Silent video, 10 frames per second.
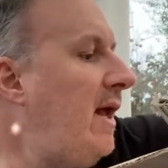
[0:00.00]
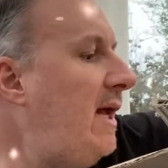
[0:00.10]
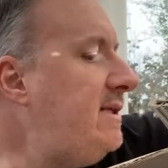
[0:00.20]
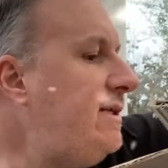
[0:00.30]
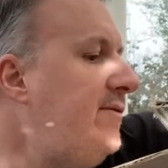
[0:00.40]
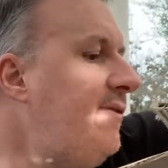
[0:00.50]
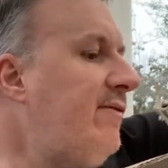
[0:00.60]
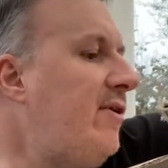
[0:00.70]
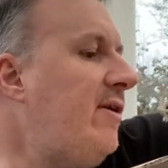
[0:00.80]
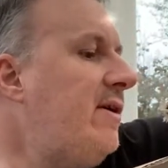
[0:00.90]
See if we've
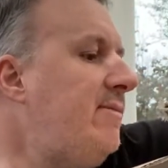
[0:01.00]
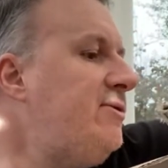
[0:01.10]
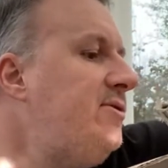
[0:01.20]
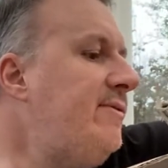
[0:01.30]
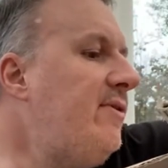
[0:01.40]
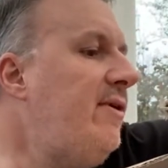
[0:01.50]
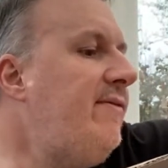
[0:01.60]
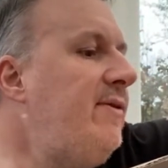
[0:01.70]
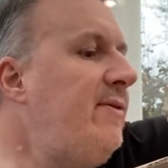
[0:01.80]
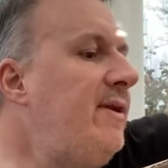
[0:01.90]
got, I'm sure we've got a
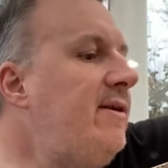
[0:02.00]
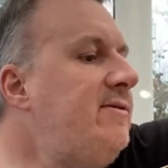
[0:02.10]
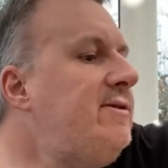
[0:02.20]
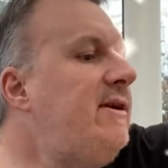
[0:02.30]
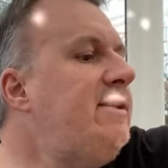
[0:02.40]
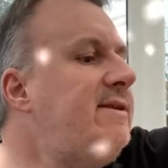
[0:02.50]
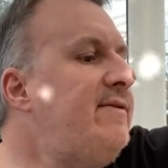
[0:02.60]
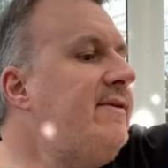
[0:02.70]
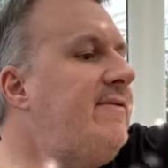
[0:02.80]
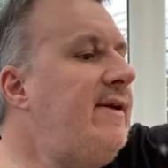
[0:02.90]
few of those, so let's
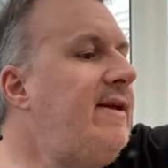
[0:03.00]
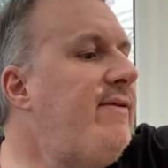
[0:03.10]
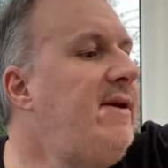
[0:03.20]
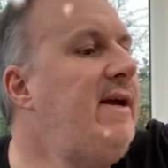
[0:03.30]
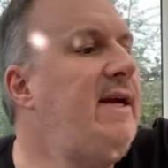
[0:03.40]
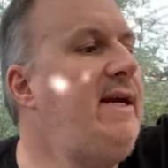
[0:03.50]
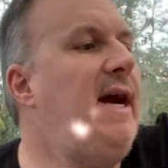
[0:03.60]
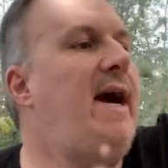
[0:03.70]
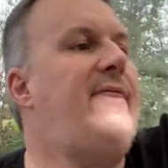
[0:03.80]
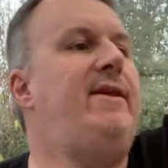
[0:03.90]
find out.
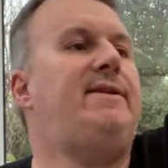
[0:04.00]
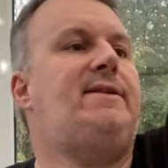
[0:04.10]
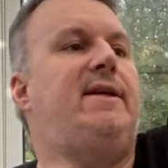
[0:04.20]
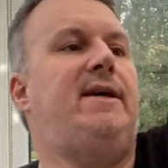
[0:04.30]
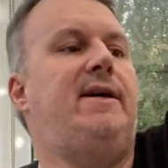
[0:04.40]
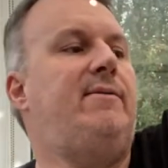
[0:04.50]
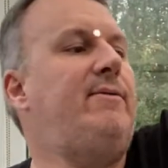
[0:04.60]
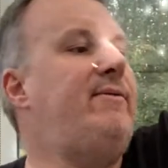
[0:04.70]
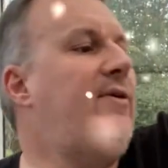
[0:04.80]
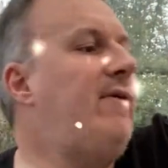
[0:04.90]
Yeah, and this
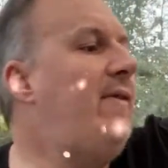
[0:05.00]
we've got,